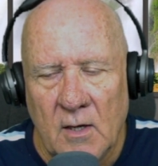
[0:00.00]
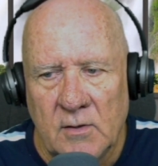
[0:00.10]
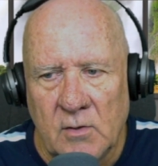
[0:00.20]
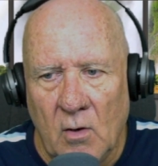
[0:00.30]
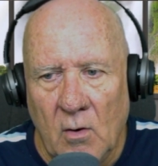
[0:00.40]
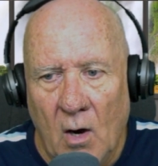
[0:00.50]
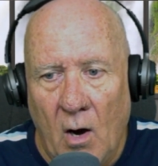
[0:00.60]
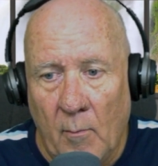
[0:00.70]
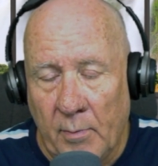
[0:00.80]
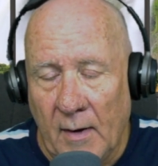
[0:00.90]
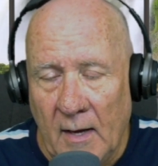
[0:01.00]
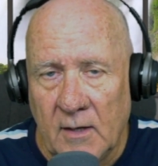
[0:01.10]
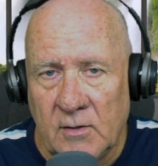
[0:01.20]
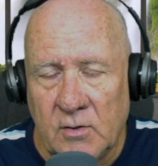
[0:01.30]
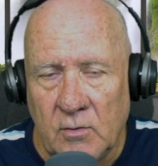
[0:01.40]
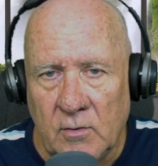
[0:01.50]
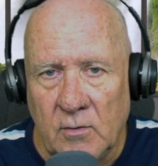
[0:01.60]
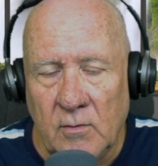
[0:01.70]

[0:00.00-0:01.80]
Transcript: So I'll play it to you.